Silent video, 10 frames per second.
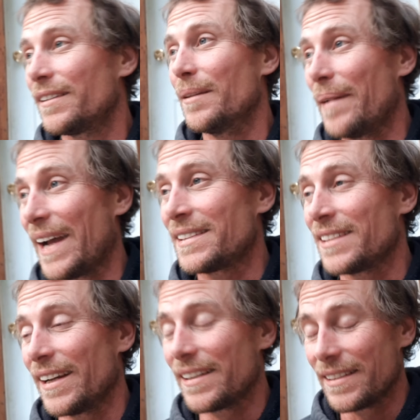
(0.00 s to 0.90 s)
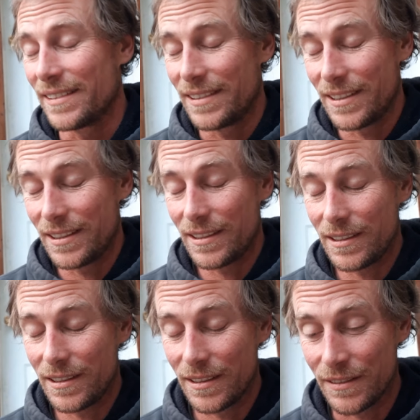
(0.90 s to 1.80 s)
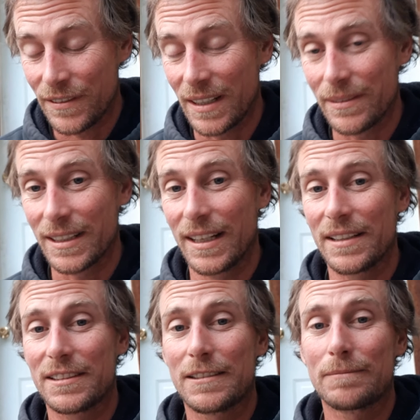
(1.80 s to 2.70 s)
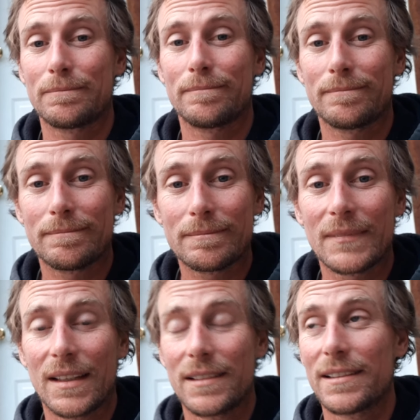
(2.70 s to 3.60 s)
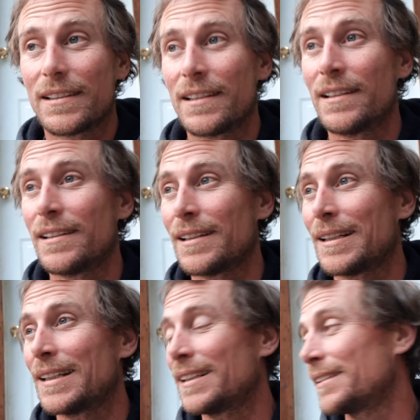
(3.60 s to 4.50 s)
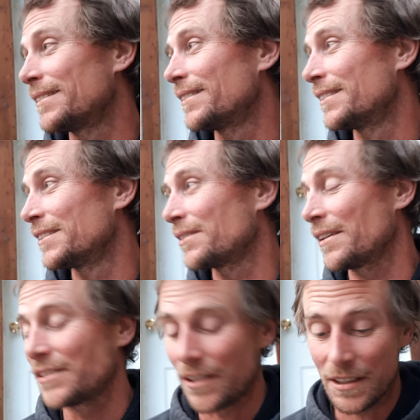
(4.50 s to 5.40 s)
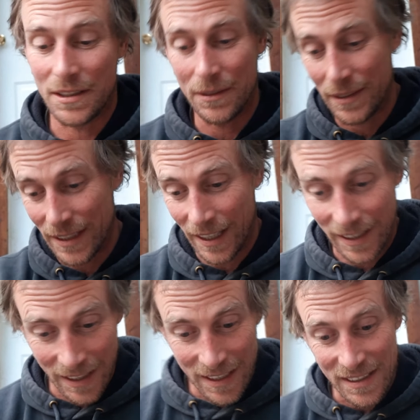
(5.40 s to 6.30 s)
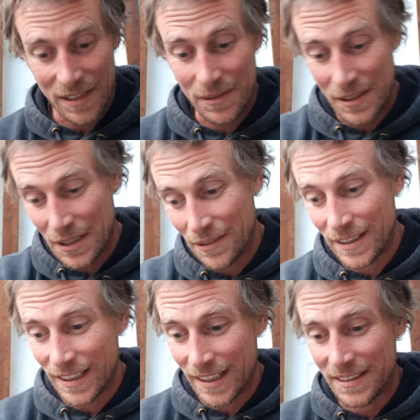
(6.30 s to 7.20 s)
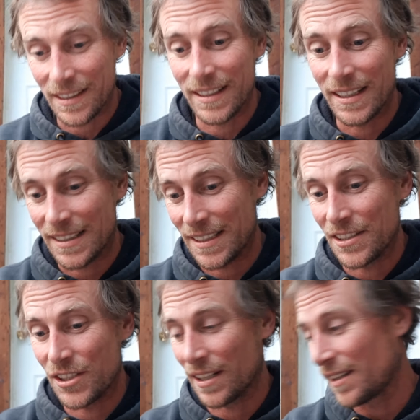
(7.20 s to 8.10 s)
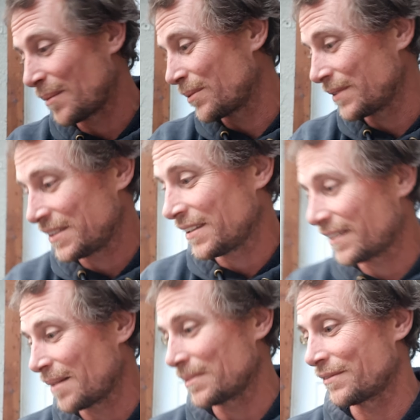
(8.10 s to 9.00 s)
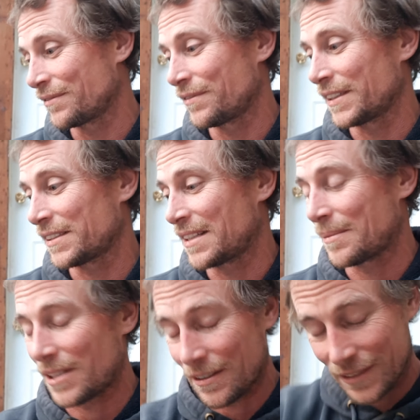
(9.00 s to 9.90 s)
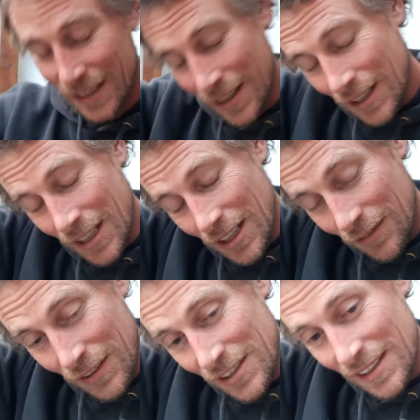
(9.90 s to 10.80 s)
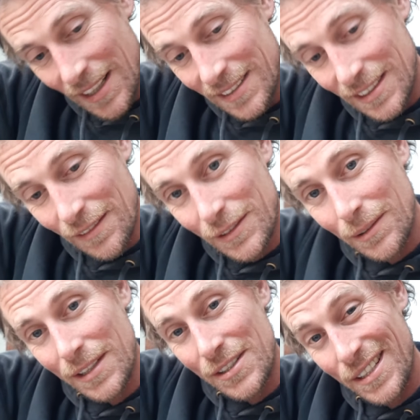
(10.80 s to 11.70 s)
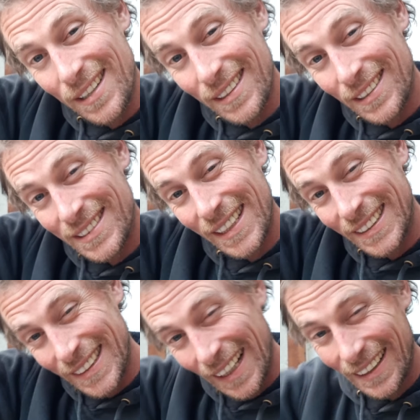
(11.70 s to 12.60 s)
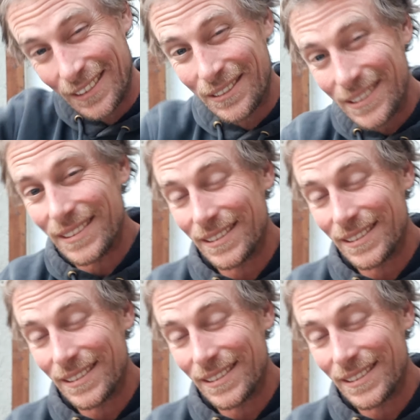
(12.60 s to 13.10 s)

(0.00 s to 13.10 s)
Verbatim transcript: the matte side of the, of the fiberglass. Uh, so I started doing that, and as I was doing it, I started to see it gel up, and we've seen a couple of flicks come off. If you see that stuff going to gel, it looks like jello.